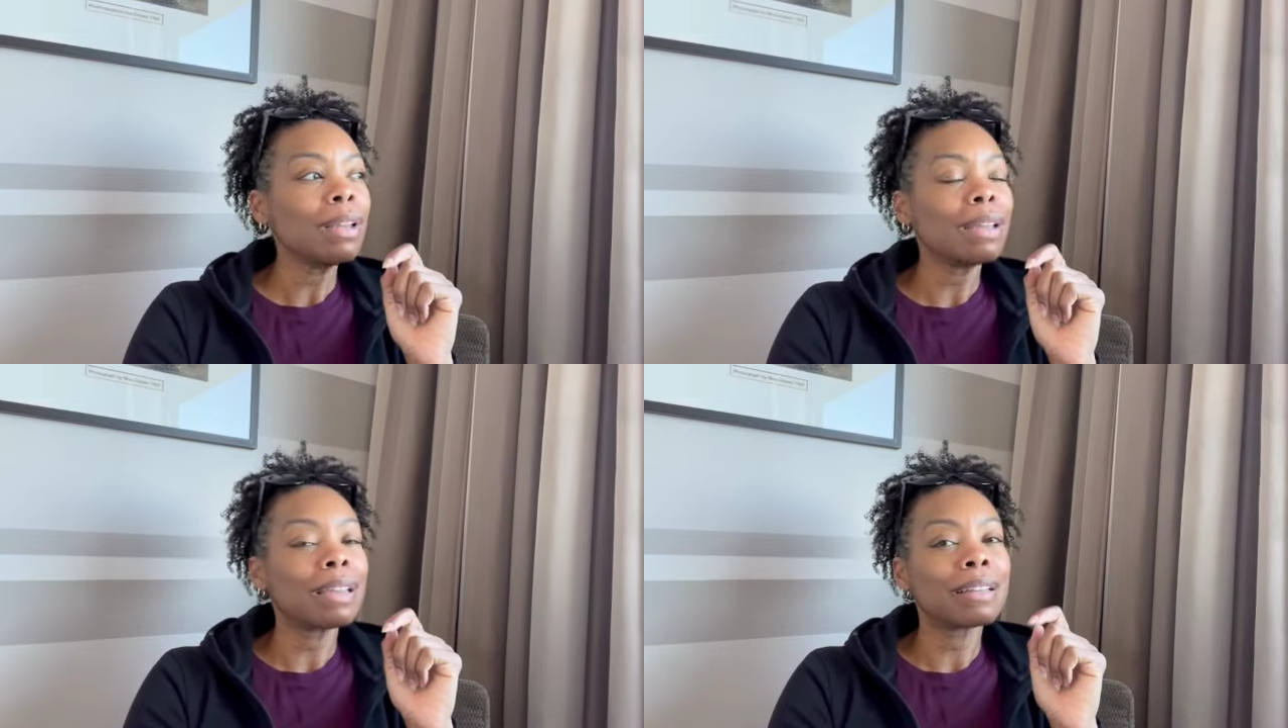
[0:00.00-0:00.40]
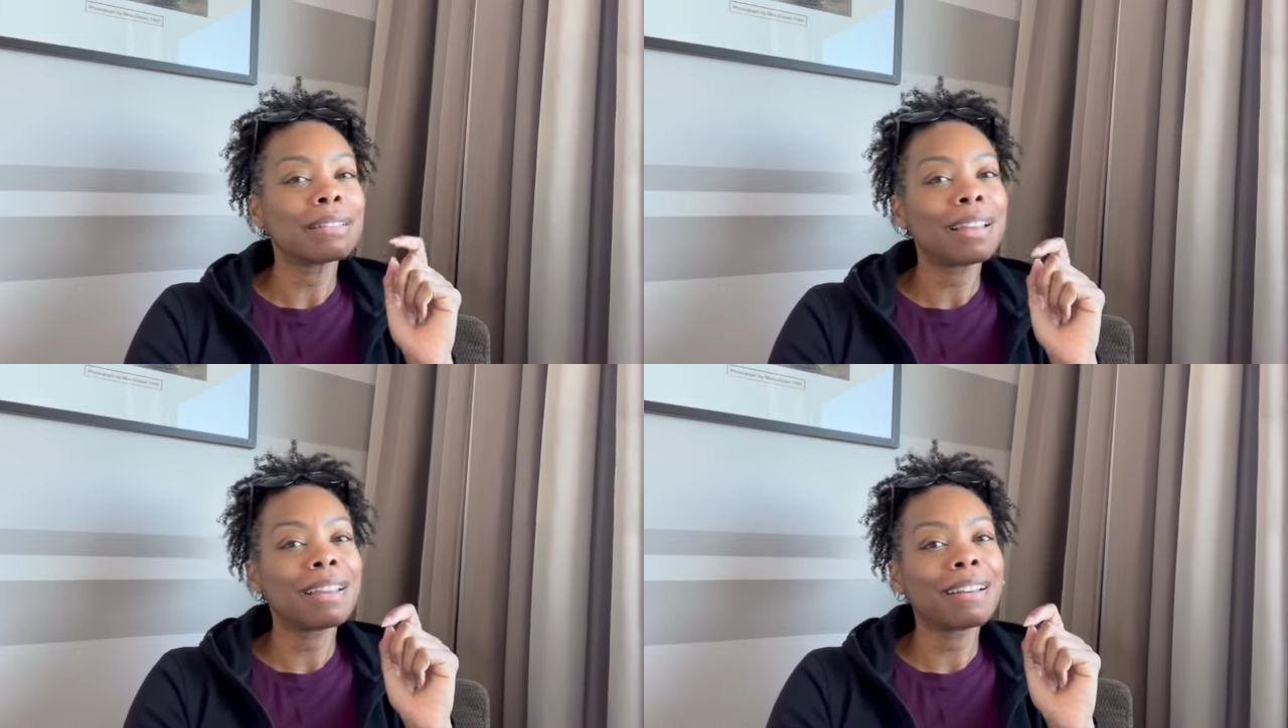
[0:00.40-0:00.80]
And
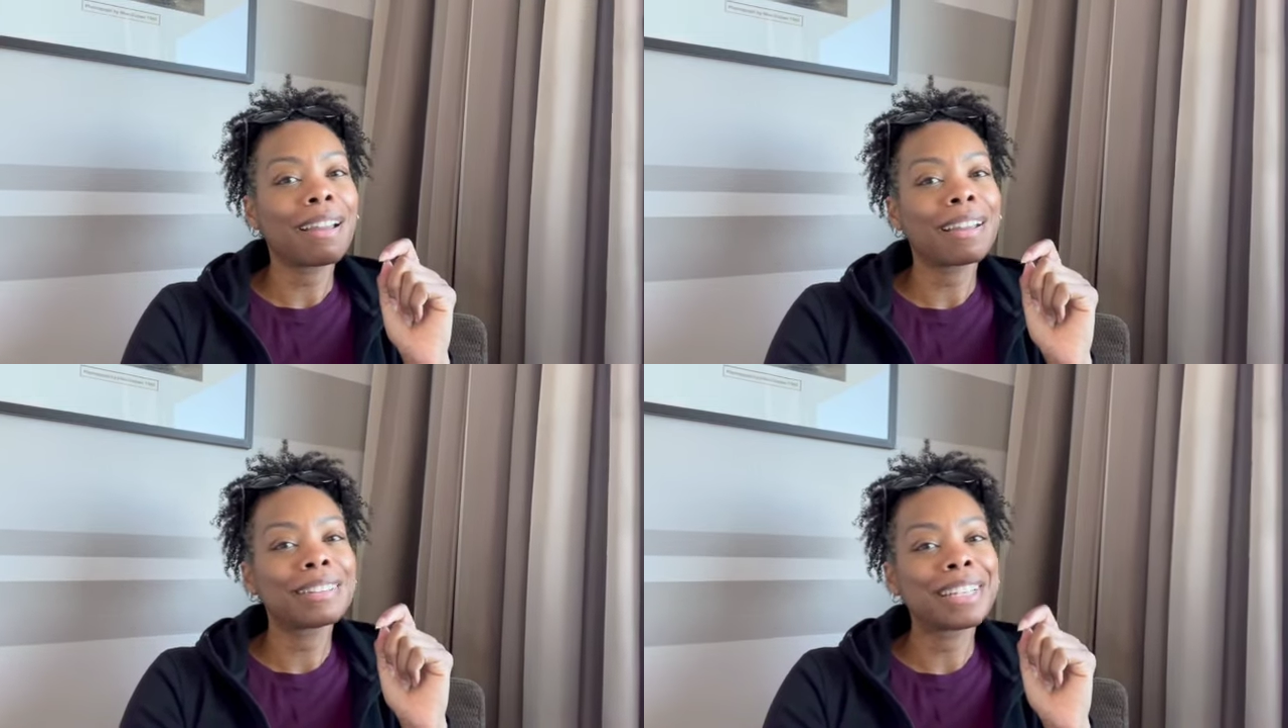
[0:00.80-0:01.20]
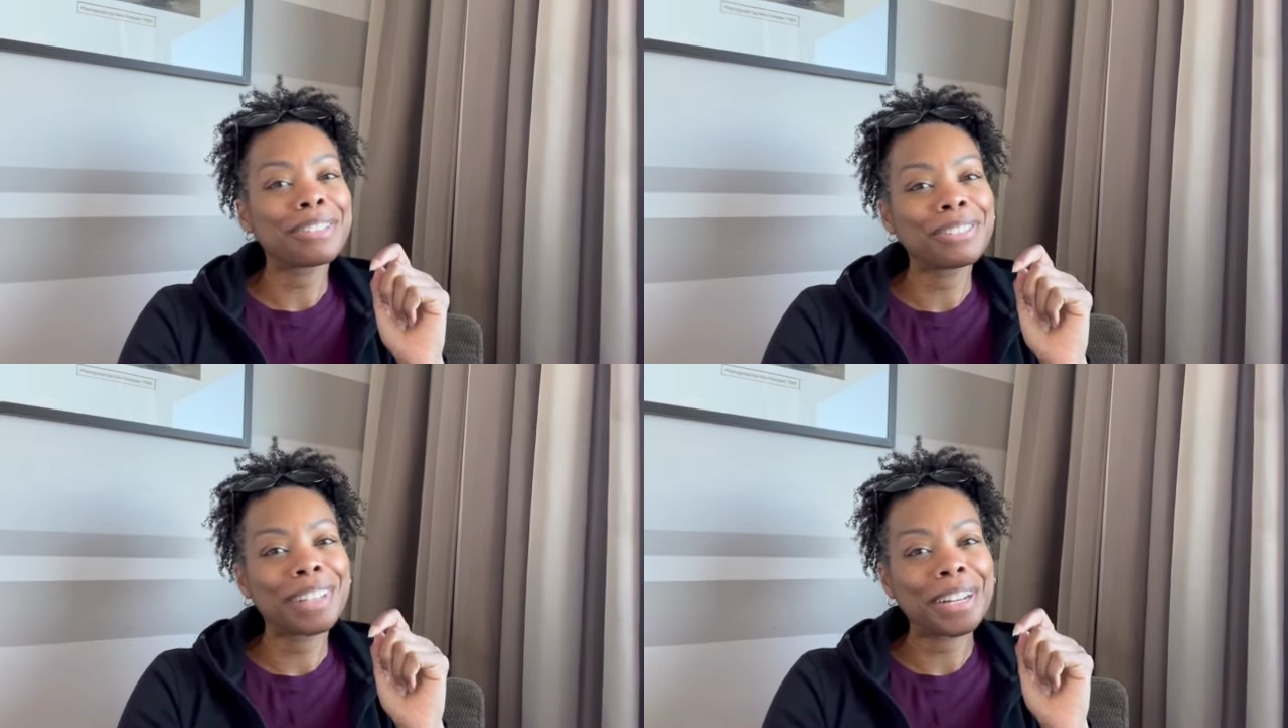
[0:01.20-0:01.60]
then I
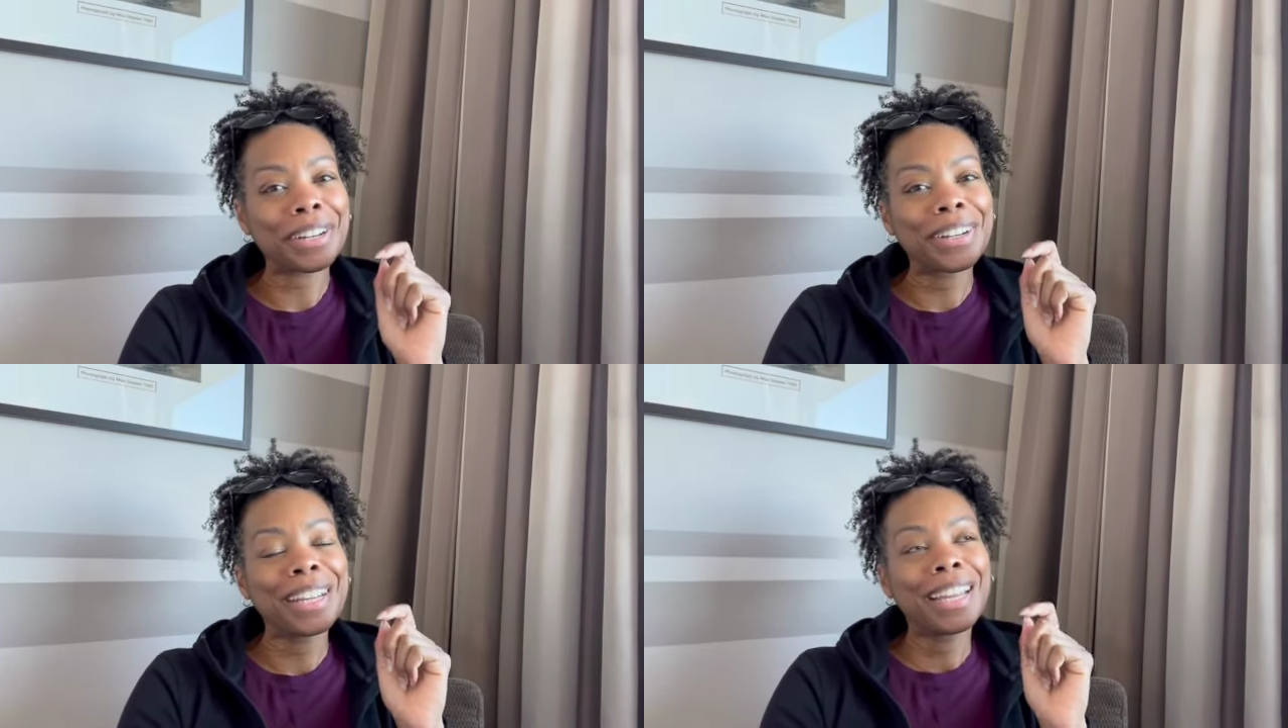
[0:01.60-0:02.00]
left there